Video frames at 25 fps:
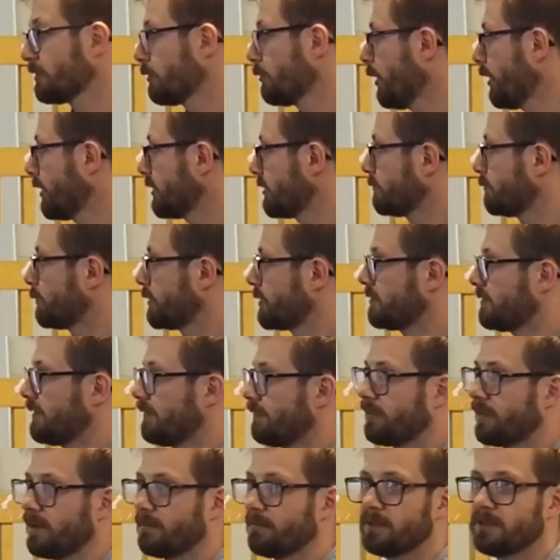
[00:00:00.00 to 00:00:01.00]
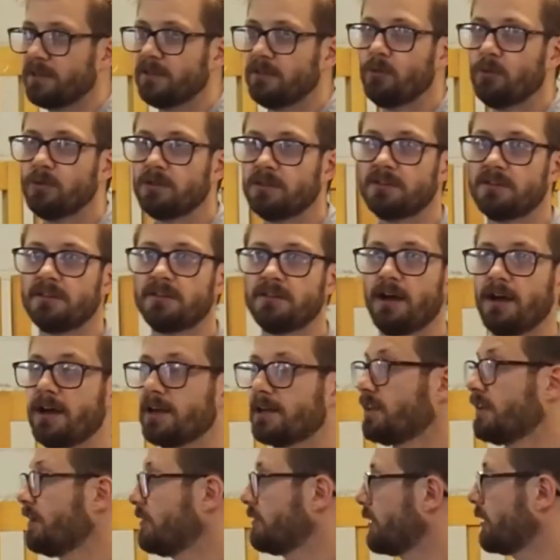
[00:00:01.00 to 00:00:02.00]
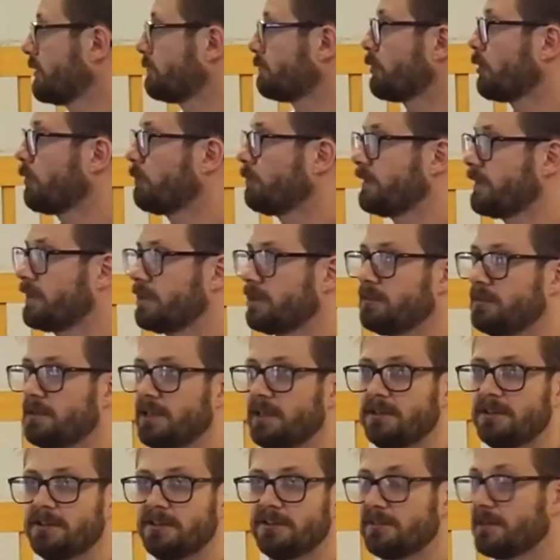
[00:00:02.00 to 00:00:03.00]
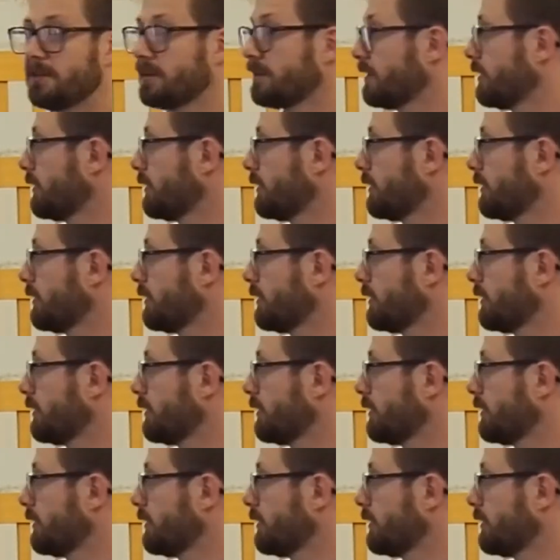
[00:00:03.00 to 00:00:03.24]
are quite specific, but in order to diagnose those properly, you need to sit